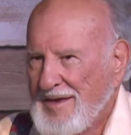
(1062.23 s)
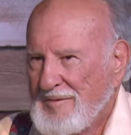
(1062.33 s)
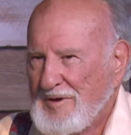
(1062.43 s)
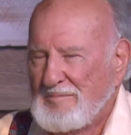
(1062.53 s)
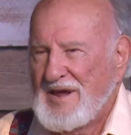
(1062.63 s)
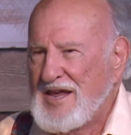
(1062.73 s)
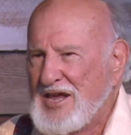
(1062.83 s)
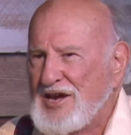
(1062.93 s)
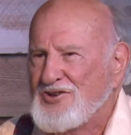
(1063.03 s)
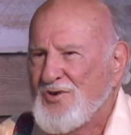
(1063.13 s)
But
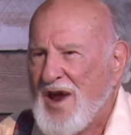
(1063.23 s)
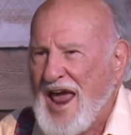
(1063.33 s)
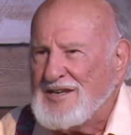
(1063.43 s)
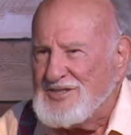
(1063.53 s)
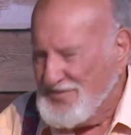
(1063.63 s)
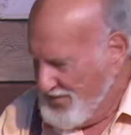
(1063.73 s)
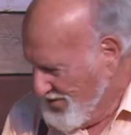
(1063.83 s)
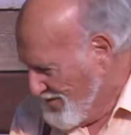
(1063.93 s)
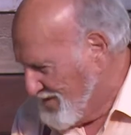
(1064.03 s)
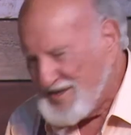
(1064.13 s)
be ye
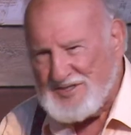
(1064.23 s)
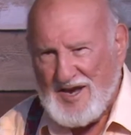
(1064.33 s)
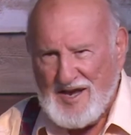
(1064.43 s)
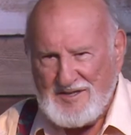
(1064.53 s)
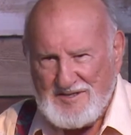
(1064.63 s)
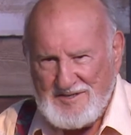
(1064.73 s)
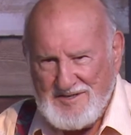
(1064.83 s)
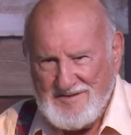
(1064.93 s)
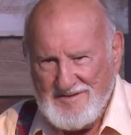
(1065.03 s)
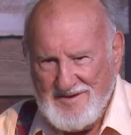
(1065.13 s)
transformed, it says.
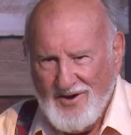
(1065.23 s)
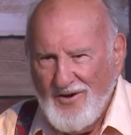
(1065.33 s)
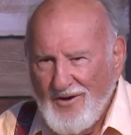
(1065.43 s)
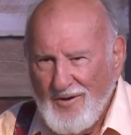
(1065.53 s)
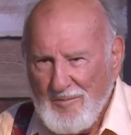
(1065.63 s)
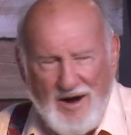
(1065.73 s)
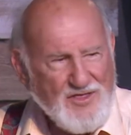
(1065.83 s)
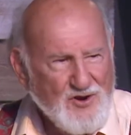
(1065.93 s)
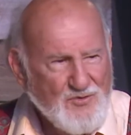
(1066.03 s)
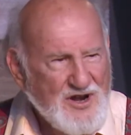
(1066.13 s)
Oh, by
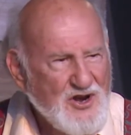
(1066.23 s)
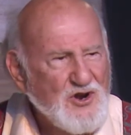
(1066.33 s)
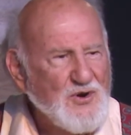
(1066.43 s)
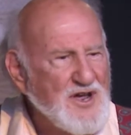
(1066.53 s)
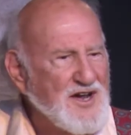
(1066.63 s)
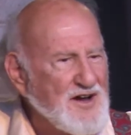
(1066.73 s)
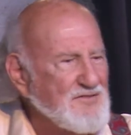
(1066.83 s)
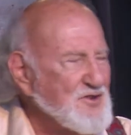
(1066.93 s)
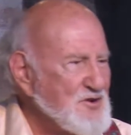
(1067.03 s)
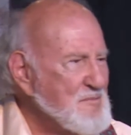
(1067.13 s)
the renewing
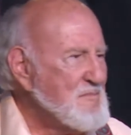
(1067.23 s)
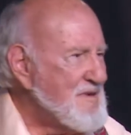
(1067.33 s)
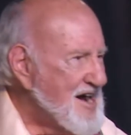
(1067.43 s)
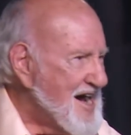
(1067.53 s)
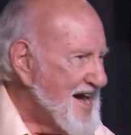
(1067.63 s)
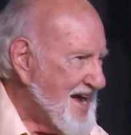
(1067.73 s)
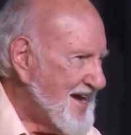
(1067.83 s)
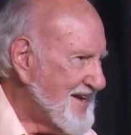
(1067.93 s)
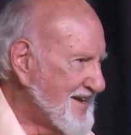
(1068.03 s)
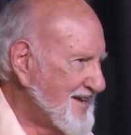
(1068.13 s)
of your
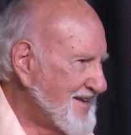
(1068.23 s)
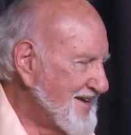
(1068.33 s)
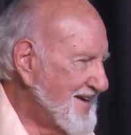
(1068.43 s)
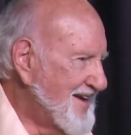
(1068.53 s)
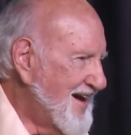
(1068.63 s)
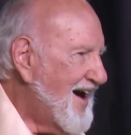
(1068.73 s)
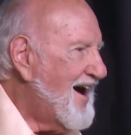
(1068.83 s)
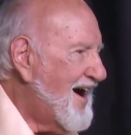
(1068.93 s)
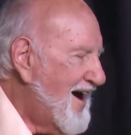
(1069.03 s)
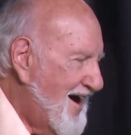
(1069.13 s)
mind.
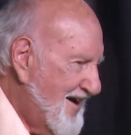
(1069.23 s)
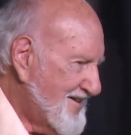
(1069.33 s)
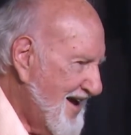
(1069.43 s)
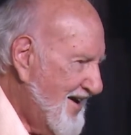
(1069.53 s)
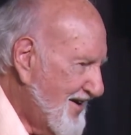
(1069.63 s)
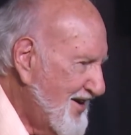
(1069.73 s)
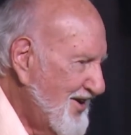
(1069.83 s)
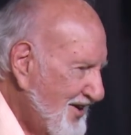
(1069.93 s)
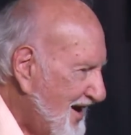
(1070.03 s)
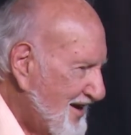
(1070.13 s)
Ah, now
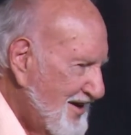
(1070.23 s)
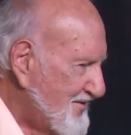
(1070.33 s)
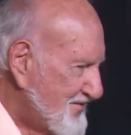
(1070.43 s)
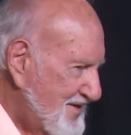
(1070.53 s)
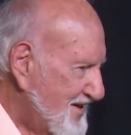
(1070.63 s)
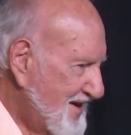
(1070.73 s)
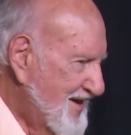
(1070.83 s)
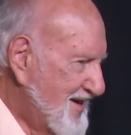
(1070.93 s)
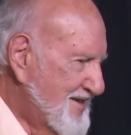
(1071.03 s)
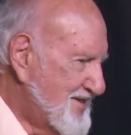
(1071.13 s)
here I love
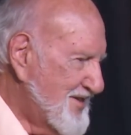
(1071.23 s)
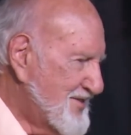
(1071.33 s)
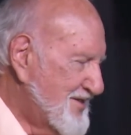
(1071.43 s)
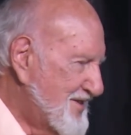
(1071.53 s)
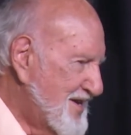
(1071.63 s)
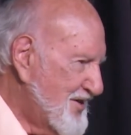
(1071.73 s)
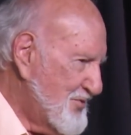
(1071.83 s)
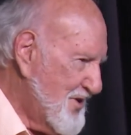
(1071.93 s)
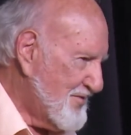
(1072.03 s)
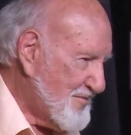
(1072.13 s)
to deal
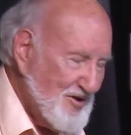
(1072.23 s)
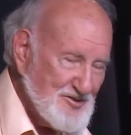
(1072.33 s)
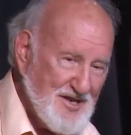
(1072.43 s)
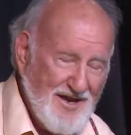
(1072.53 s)
with, because